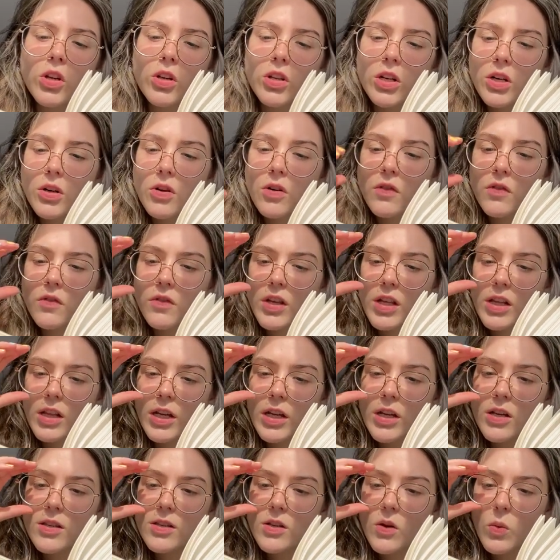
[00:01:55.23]
in her
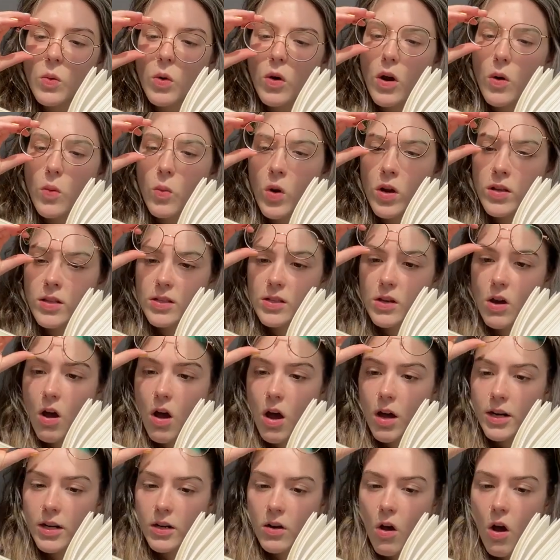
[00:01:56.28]
feelings were at once
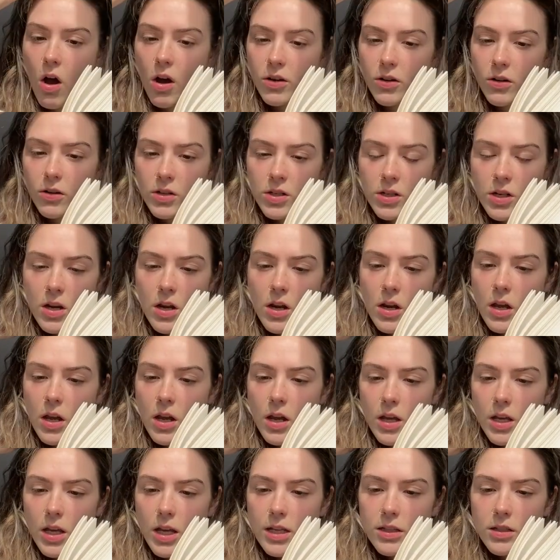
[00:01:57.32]
caught and honored.
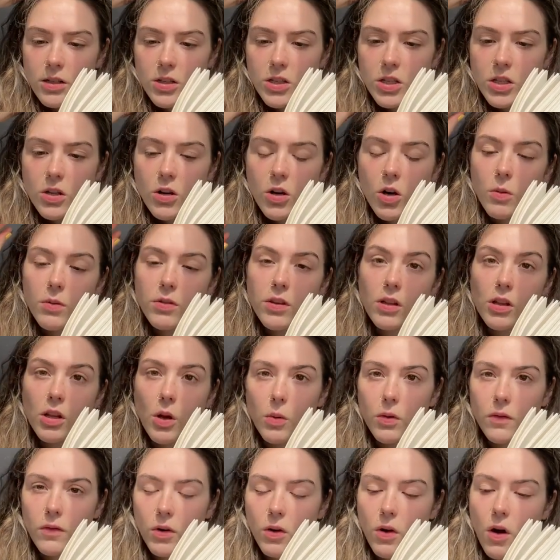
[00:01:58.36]
He looked at her with a
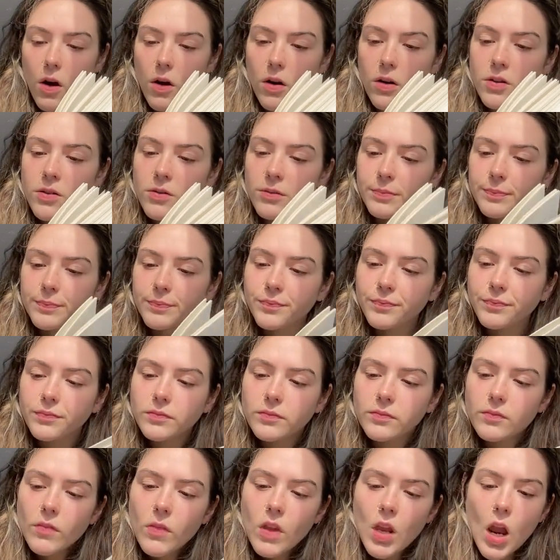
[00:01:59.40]
glow of regard.
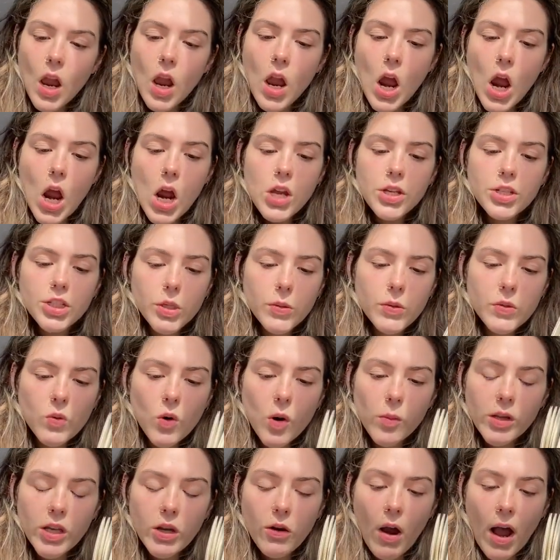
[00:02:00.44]
She was
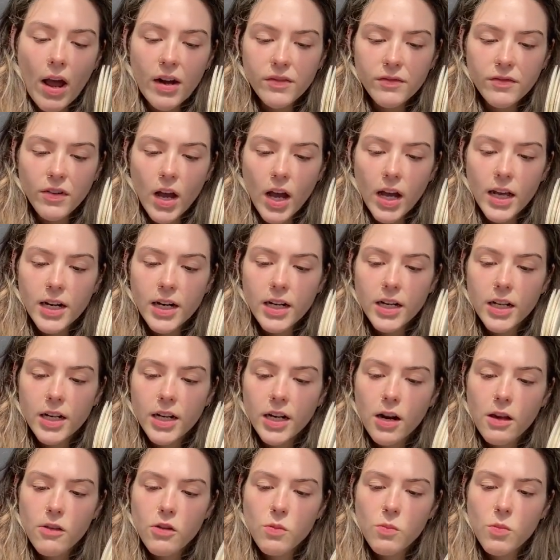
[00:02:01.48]
warmly gratified, and in
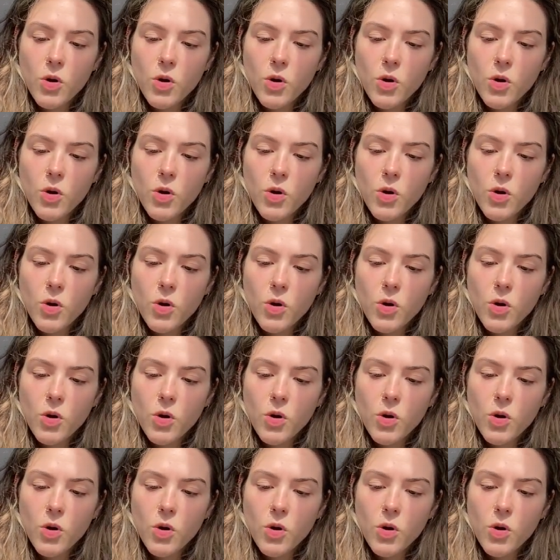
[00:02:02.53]
another